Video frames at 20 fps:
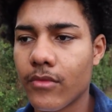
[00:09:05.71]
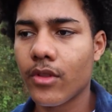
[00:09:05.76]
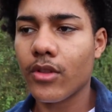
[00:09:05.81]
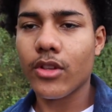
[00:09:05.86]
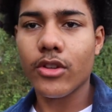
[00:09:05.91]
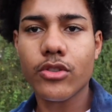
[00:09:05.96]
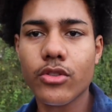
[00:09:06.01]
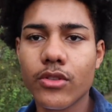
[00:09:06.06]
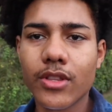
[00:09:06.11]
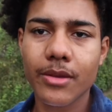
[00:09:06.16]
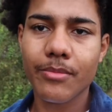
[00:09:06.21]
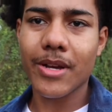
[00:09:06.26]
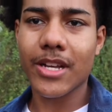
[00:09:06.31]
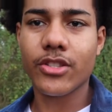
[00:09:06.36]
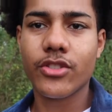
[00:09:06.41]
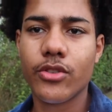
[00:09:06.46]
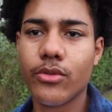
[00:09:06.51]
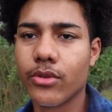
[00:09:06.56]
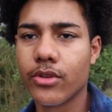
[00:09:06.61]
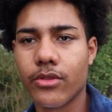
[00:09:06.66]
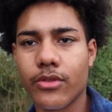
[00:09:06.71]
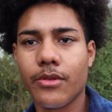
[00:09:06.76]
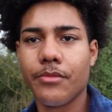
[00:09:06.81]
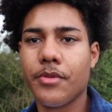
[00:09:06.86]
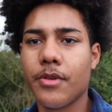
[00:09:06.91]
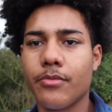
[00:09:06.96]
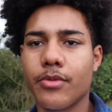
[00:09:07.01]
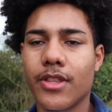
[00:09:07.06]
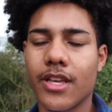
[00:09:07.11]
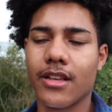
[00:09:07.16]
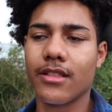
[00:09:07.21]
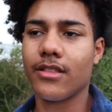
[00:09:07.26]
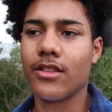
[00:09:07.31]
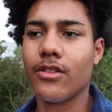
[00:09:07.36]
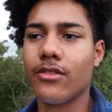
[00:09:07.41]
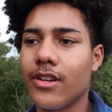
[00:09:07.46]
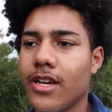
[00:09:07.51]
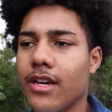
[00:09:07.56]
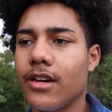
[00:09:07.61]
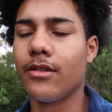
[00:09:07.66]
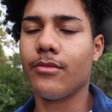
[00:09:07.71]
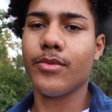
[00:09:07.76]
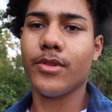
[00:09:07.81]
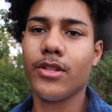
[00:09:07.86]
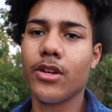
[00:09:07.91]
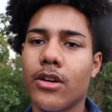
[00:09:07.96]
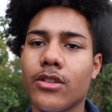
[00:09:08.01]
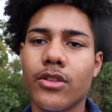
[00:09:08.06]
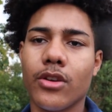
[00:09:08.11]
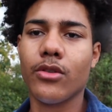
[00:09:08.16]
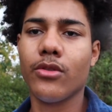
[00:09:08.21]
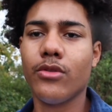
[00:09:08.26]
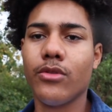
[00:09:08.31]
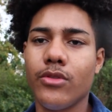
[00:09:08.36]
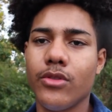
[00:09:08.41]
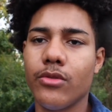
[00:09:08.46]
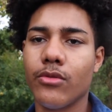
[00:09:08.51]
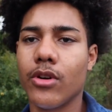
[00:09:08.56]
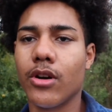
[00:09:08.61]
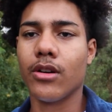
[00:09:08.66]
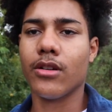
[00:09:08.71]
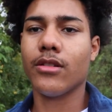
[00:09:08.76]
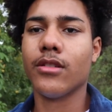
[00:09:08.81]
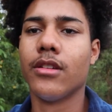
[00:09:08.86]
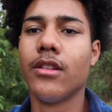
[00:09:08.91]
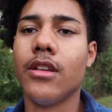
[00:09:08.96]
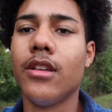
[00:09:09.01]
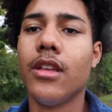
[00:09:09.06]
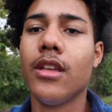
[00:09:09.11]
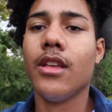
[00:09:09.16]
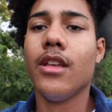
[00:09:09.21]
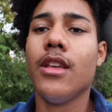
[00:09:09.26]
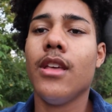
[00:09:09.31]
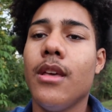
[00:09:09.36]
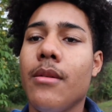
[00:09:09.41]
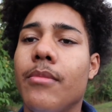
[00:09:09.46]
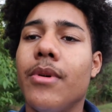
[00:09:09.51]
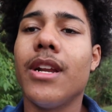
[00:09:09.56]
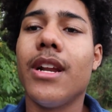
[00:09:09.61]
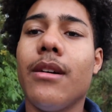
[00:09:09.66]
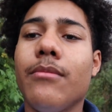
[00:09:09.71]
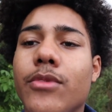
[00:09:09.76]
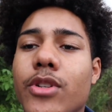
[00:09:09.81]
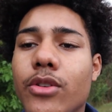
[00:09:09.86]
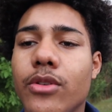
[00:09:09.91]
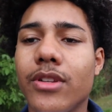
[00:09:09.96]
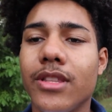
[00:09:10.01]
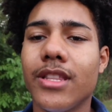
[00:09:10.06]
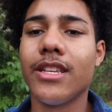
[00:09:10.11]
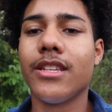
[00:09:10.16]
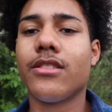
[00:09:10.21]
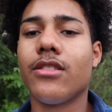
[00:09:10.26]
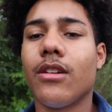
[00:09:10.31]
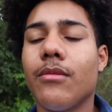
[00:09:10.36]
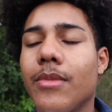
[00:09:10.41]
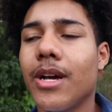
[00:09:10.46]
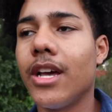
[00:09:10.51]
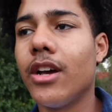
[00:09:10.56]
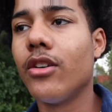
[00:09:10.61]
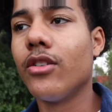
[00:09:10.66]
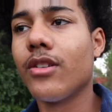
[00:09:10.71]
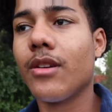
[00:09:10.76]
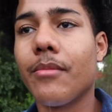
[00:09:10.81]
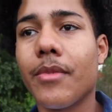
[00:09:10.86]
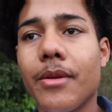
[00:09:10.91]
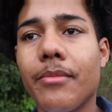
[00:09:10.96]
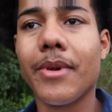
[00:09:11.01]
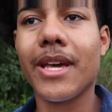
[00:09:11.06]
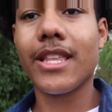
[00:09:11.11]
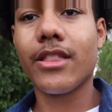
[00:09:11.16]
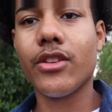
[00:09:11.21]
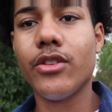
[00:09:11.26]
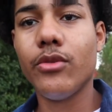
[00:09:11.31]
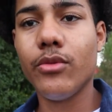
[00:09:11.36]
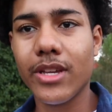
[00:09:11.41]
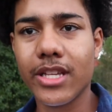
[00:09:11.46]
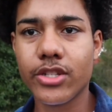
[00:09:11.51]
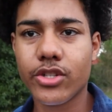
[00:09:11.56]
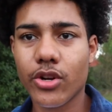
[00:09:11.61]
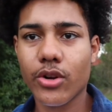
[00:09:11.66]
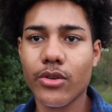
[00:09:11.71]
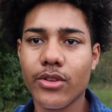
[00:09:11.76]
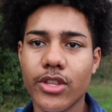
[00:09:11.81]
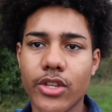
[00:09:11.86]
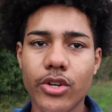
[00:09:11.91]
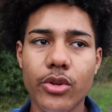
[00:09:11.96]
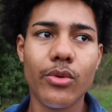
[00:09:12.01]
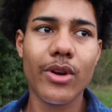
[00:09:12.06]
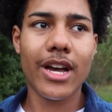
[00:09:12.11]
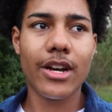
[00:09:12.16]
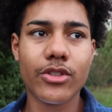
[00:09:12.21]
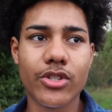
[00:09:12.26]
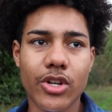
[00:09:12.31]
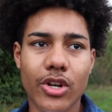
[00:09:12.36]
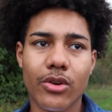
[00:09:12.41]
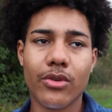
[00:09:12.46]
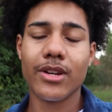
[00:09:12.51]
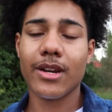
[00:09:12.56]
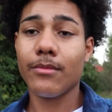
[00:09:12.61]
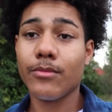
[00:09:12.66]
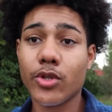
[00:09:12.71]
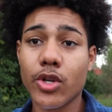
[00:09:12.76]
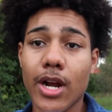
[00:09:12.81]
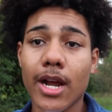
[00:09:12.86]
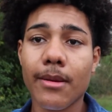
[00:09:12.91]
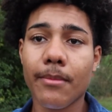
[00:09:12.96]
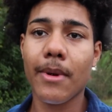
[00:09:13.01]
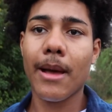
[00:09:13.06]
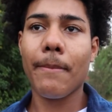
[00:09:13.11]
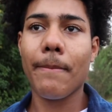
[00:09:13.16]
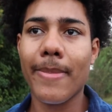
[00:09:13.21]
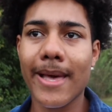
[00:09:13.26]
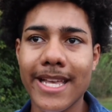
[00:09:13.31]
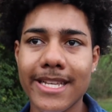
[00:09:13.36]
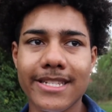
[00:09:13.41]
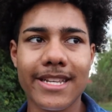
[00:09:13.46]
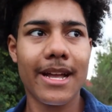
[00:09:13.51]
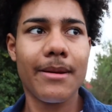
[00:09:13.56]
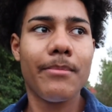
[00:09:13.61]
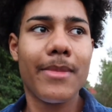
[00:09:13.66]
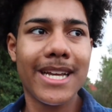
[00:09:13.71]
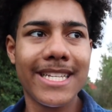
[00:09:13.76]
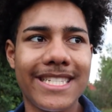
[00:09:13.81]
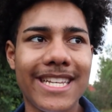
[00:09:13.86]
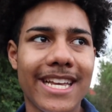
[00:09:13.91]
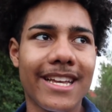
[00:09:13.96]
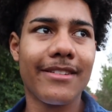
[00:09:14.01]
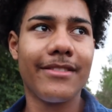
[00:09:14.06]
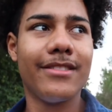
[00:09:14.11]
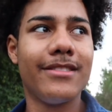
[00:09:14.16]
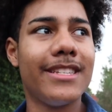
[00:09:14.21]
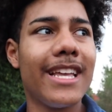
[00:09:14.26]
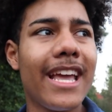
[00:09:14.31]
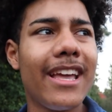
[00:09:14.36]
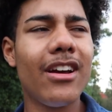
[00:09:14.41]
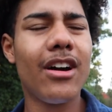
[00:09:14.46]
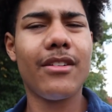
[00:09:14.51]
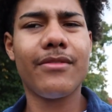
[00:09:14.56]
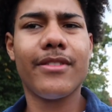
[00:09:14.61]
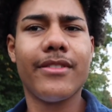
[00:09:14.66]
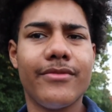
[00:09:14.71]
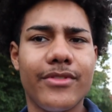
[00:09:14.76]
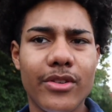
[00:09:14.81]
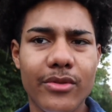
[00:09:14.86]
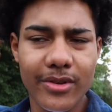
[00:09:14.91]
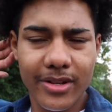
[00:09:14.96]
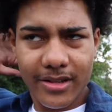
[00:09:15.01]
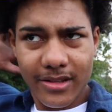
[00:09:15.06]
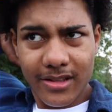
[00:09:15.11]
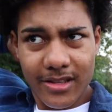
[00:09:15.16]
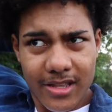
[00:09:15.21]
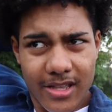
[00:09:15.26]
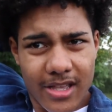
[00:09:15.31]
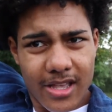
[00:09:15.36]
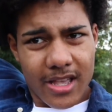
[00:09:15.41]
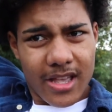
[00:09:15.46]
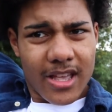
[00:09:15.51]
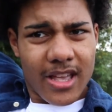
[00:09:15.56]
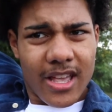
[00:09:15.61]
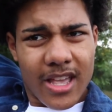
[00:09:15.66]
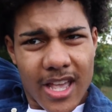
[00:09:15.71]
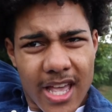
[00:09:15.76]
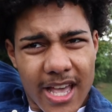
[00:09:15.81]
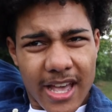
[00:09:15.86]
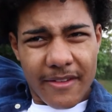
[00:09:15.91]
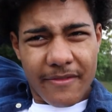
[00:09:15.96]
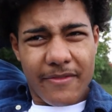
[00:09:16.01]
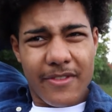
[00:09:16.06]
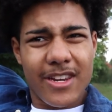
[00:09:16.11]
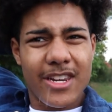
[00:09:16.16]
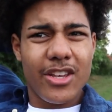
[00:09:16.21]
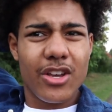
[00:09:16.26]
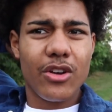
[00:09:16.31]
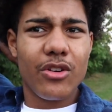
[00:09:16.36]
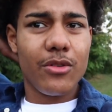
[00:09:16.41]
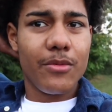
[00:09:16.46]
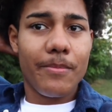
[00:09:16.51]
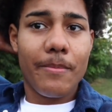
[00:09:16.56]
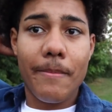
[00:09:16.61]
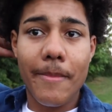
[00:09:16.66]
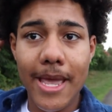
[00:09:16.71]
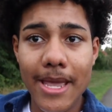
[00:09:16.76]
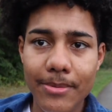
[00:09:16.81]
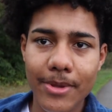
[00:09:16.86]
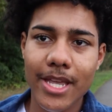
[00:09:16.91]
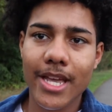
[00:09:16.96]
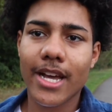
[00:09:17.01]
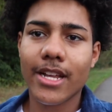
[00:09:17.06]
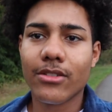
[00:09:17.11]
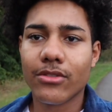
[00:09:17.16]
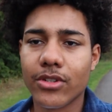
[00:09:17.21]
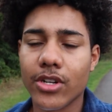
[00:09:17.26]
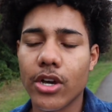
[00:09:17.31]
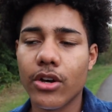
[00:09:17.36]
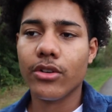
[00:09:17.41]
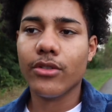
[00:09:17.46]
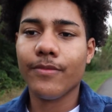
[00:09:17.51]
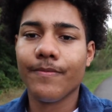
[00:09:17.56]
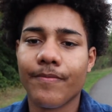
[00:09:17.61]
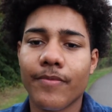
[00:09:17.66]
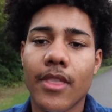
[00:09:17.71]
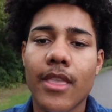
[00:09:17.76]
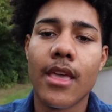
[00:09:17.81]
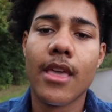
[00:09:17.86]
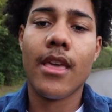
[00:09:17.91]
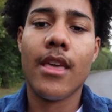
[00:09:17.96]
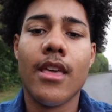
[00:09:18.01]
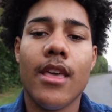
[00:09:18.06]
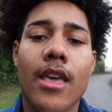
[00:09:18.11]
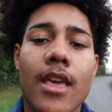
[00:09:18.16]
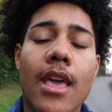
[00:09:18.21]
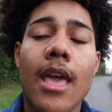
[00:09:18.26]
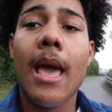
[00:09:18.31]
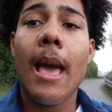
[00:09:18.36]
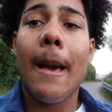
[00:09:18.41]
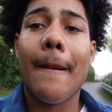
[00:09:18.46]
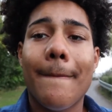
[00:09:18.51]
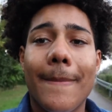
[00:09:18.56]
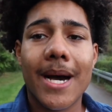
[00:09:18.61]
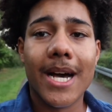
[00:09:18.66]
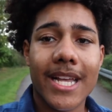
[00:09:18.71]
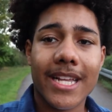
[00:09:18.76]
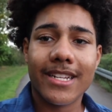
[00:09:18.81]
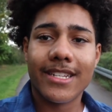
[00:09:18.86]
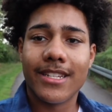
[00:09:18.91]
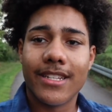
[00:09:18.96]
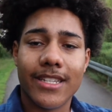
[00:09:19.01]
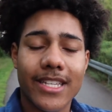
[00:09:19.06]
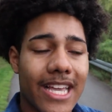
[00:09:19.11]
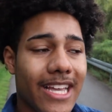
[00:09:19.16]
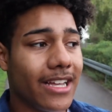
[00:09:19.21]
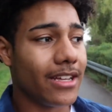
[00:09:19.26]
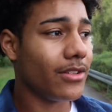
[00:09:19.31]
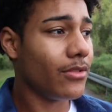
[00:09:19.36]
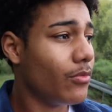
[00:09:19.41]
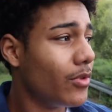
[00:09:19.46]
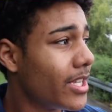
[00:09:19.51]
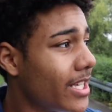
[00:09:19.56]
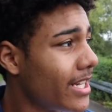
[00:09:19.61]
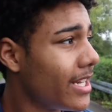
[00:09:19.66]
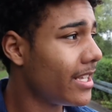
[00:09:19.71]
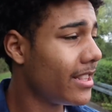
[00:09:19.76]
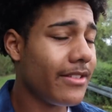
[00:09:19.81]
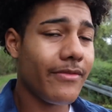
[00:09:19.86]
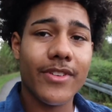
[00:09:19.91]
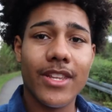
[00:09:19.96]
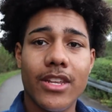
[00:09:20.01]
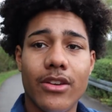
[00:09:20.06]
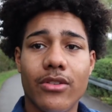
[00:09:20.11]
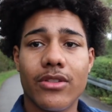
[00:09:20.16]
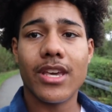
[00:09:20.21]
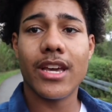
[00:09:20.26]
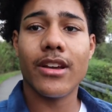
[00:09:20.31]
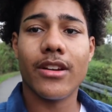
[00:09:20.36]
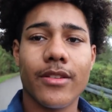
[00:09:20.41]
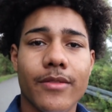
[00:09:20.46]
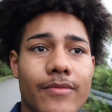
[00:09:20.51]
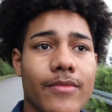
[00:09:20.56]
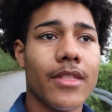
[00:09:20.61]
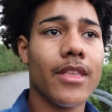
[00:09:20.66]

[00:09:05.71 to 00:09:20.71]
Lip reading: There's only about 2 or 3 people that know to help, and y'all know who you are. But I'm doing this on my own. I'm going to make the new intro and the new outro, and I'm trying my best. I might take a day off of doing a video, maybe, I don't know. But yeah, we're gonna end the video there.